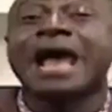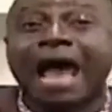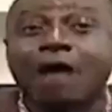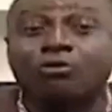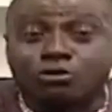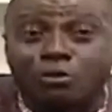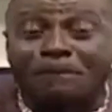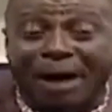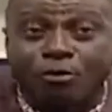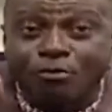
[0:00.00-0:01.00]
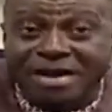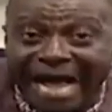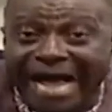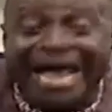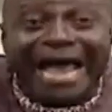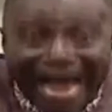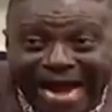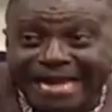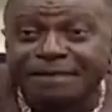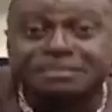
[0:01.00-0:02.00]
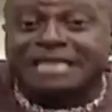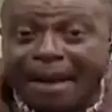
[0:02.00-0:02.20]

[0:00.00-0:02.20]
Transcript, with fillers: akodu baumia and him say